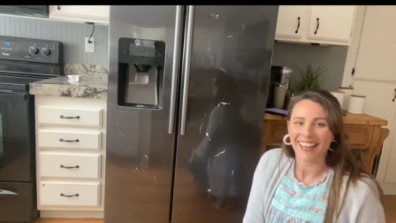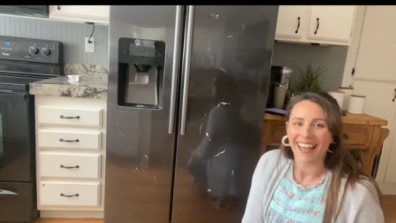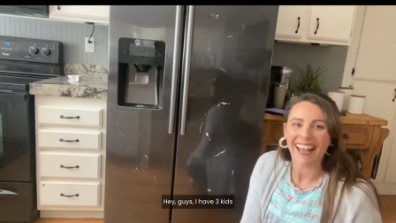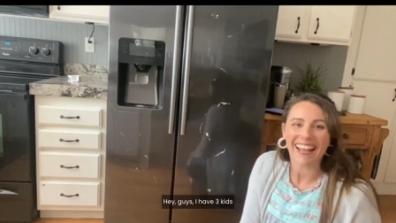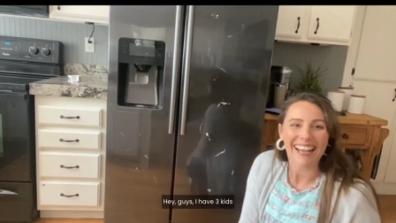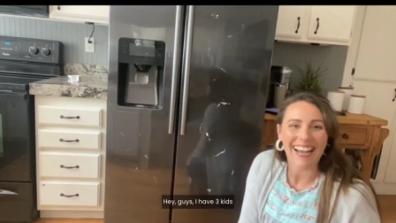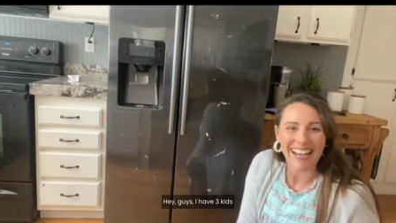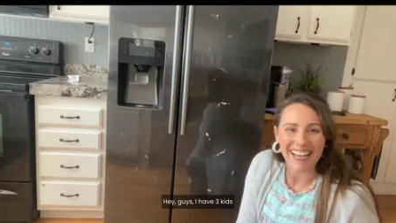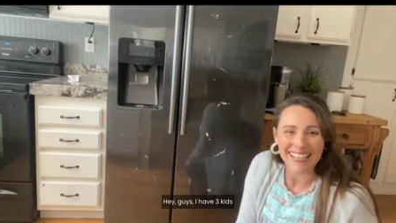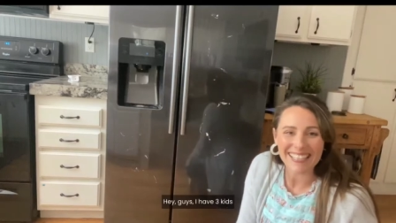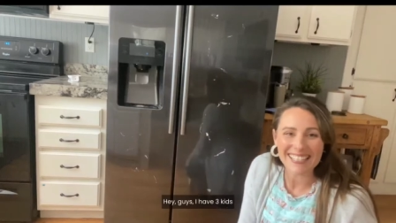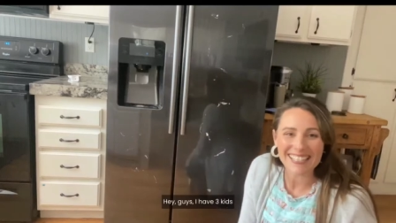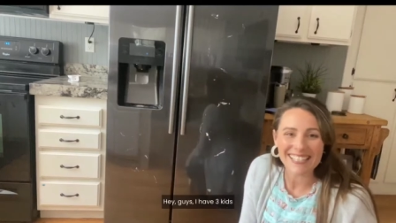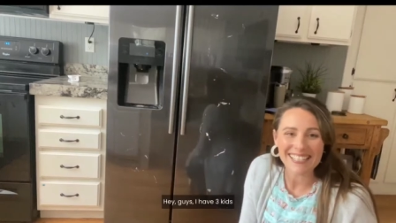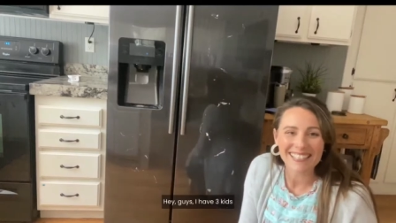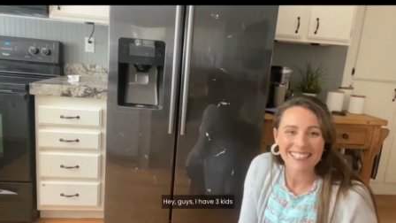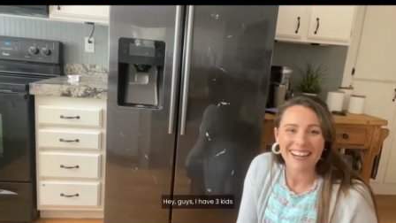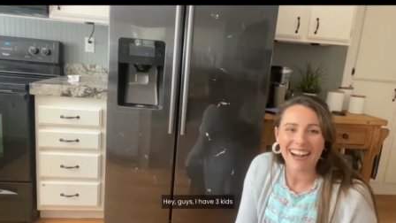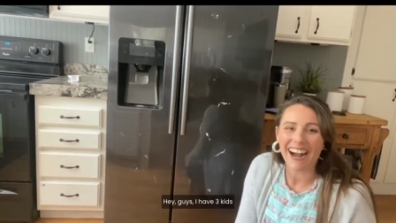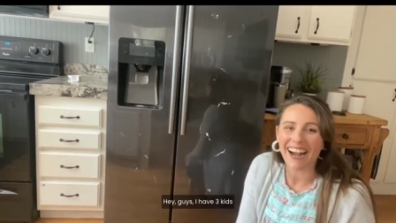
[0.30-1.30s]
Hey
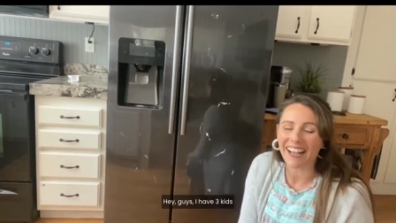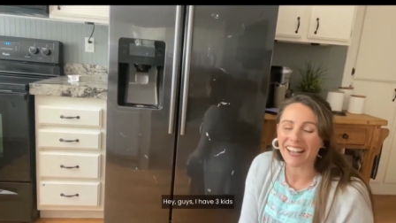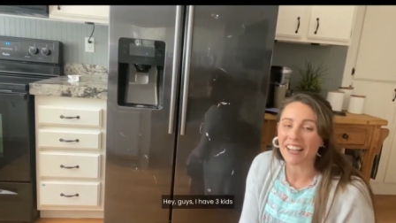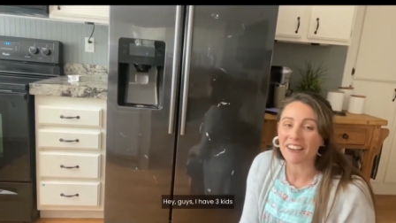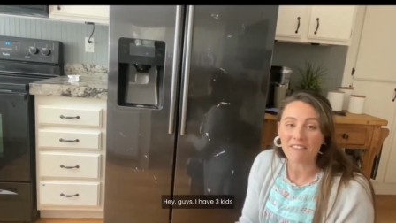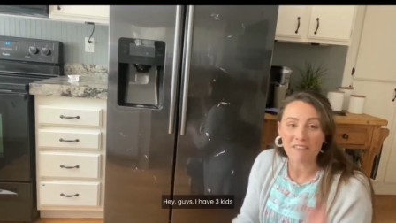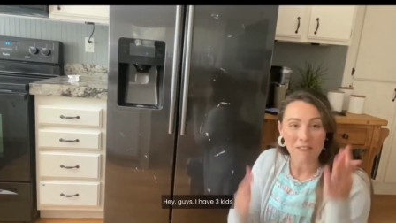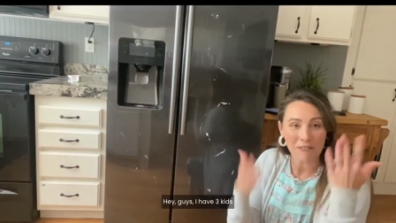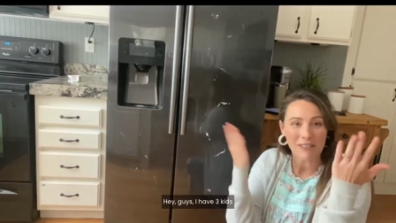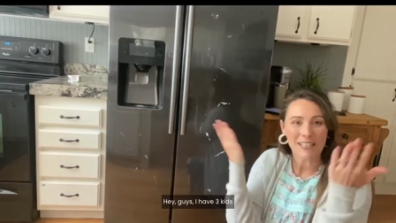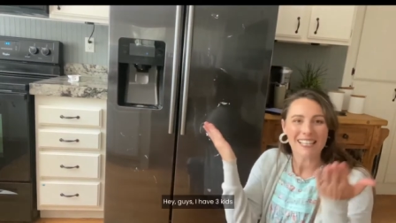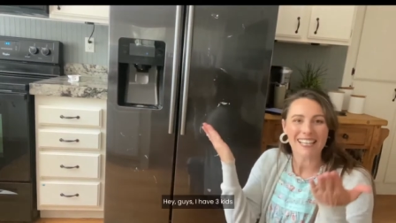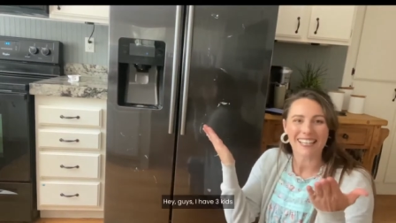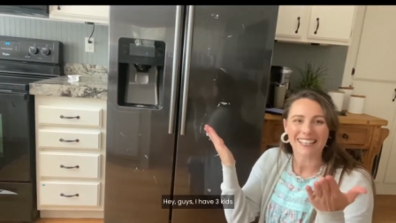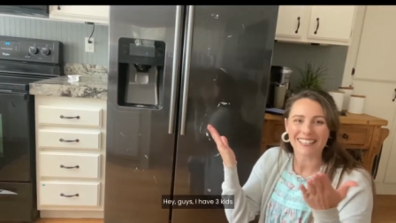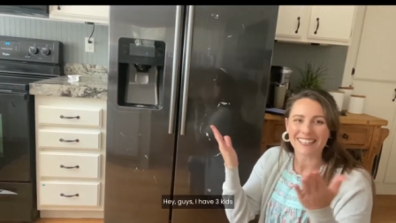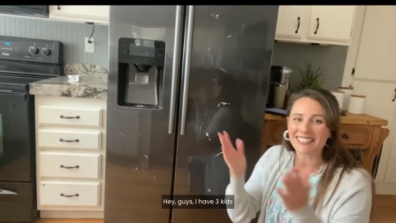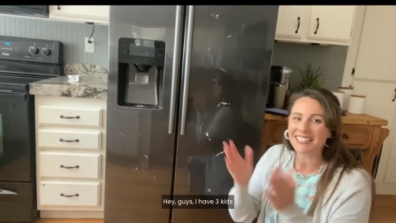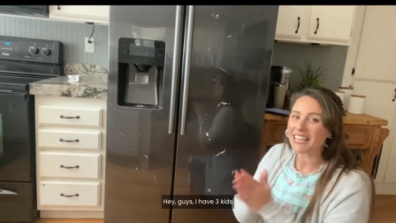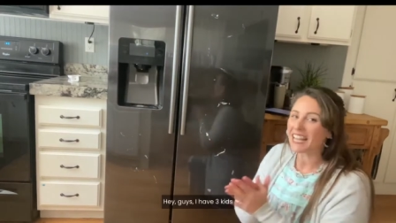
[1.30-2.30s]
guys, I have three
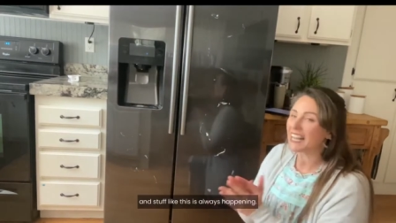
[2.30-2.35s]
kids